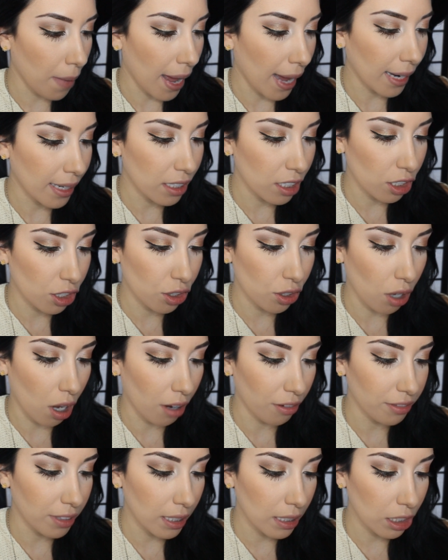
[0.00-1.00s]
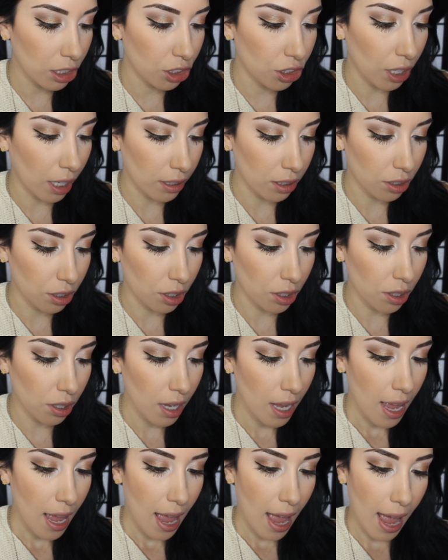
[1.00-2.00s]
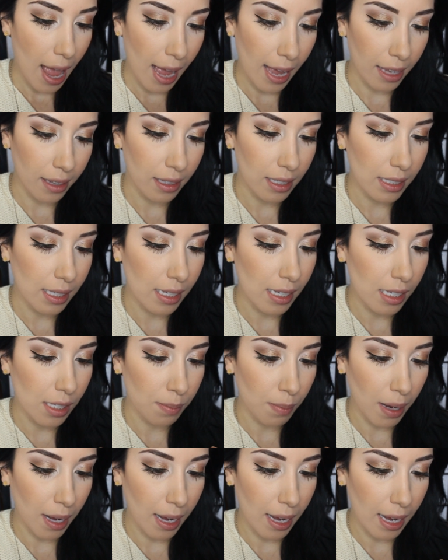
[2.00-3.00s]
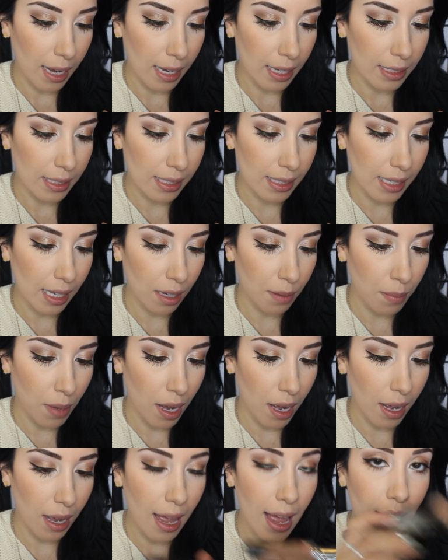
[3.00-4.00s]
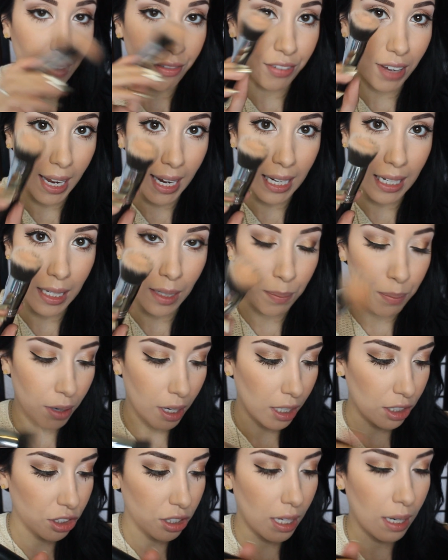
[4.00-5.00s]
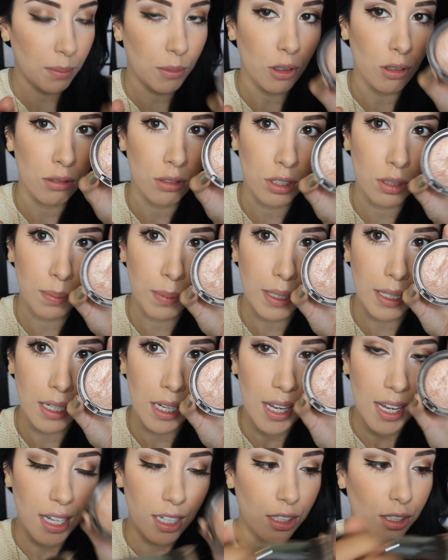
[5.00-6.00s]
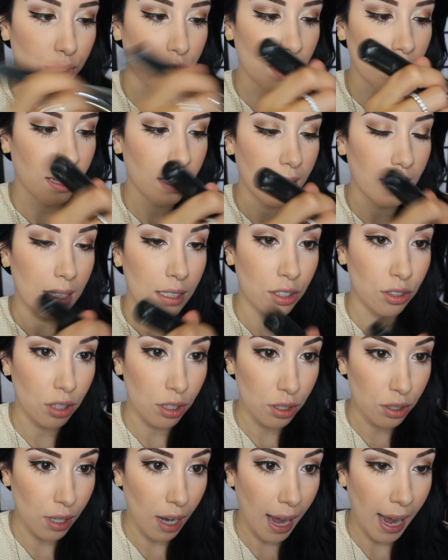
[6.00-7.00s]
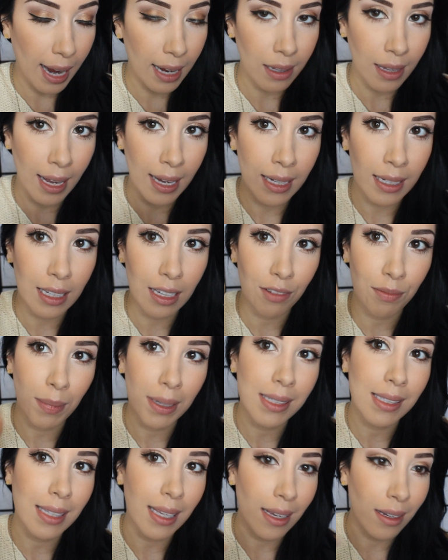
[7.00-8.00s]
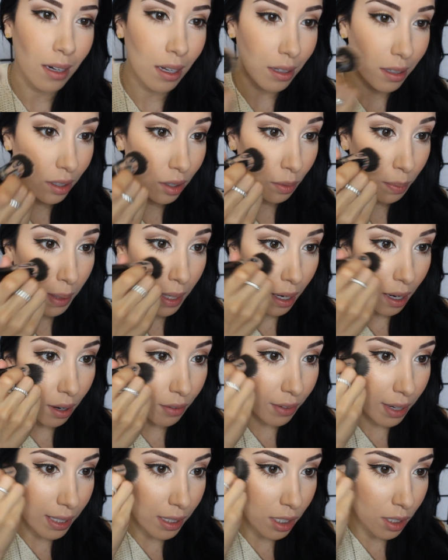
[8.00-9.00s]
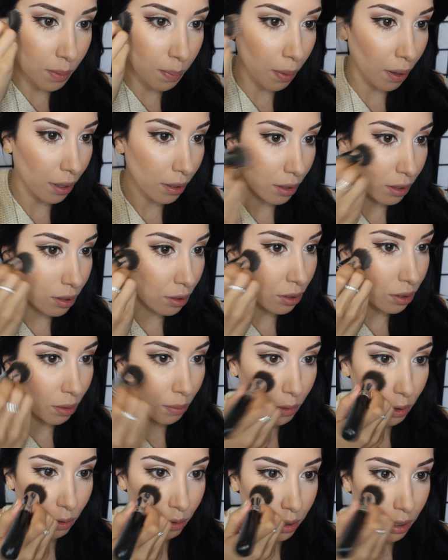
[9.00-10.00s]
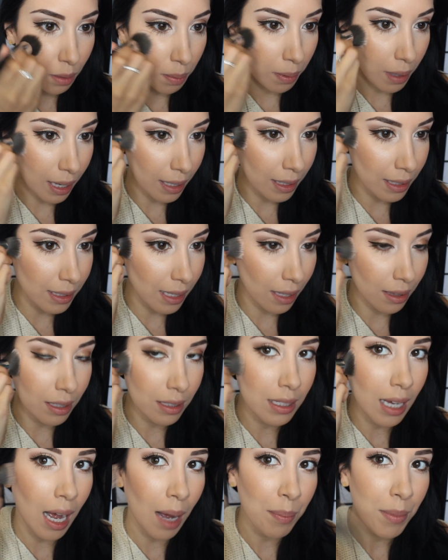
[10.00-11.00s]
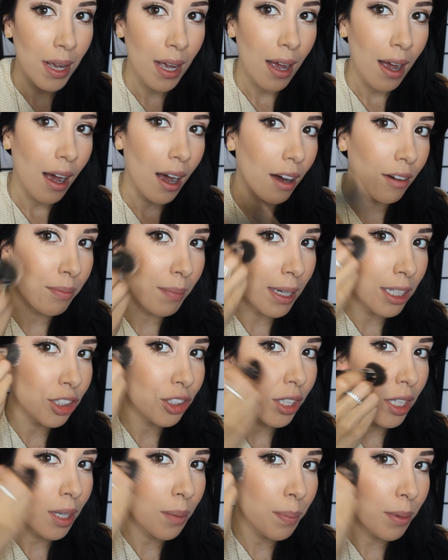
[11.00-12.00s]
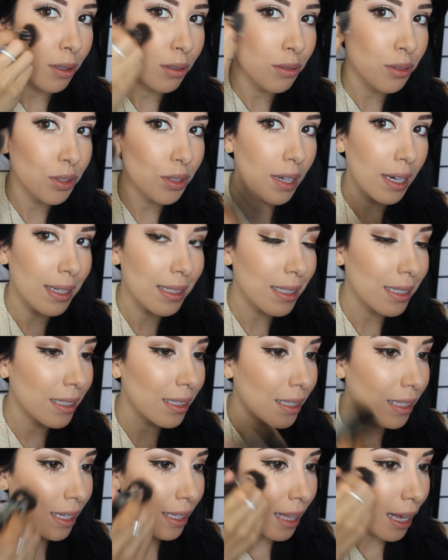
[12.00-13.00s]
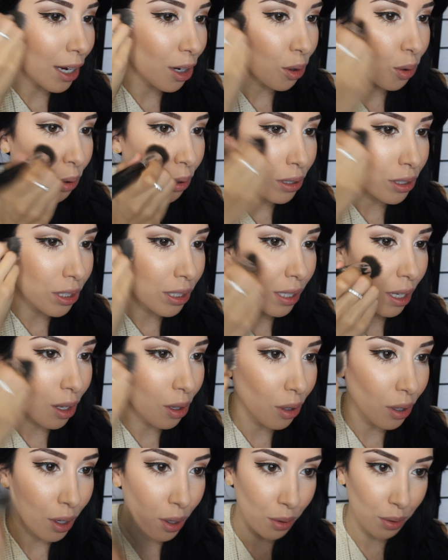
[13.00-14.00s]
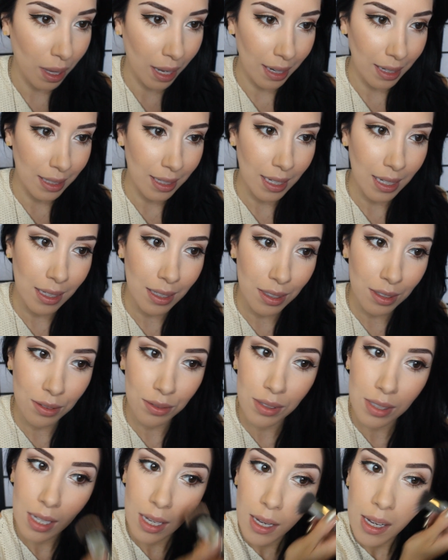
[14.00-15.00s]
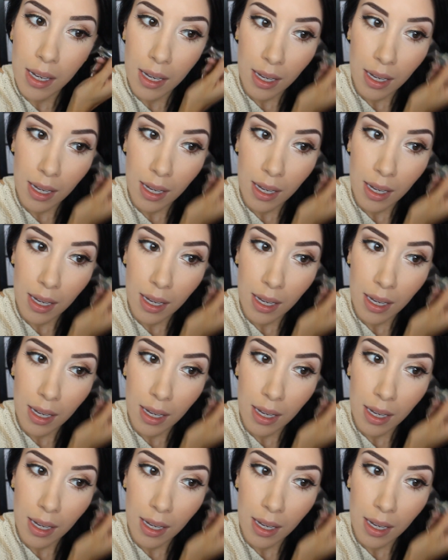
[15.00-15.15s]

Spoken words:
MAC's Soft and Gentle, and this is my Sigma F80 brush, and I'm going to be using this just to highlight and give my skin a little bit of a sparkle. So I'm going to apply this on the top of my cheekbones. You guys can see that gorgeous glow that it gives.